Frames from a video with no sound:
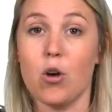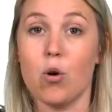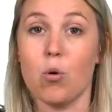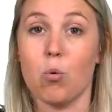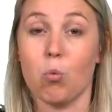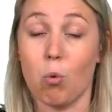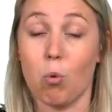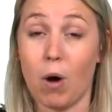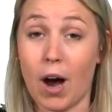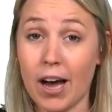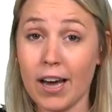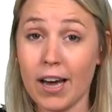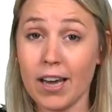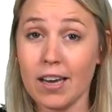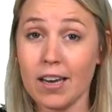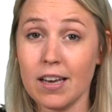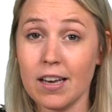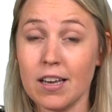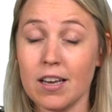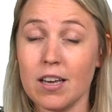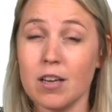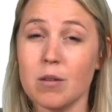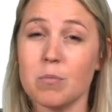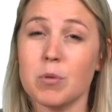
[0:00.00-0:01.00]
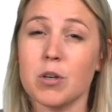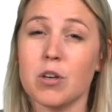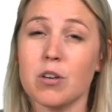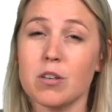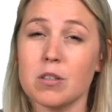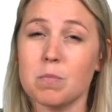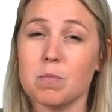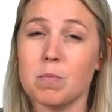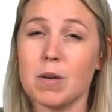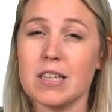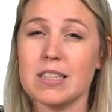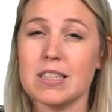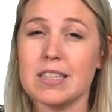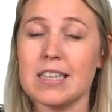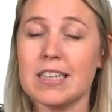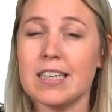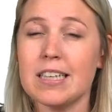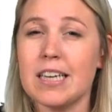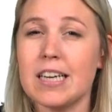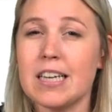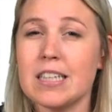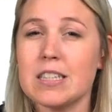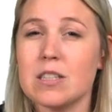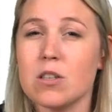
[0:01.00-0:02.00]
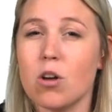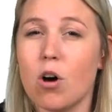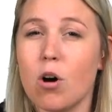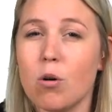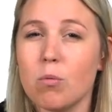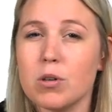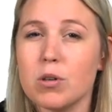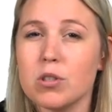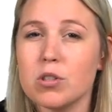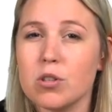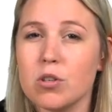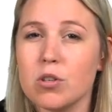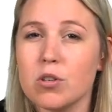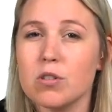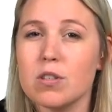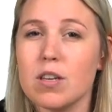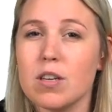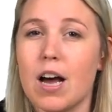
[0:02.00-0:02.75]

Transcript: Why? Because basically it's always good